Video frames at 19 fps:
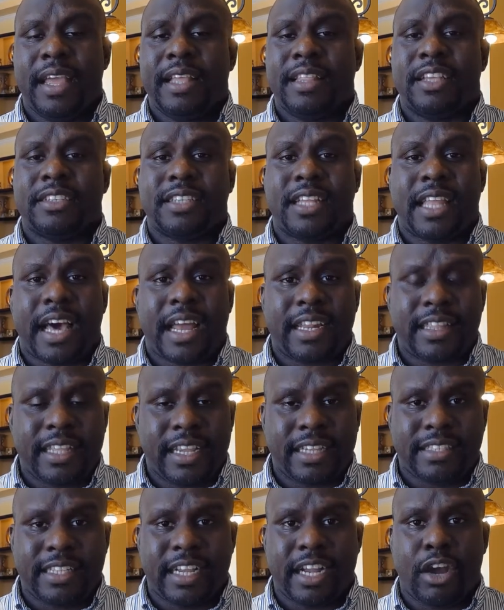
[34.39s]
there's a lot of
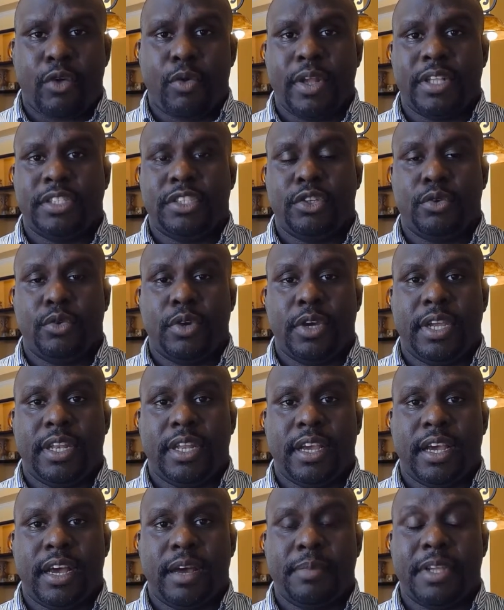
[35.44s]
things that go into it.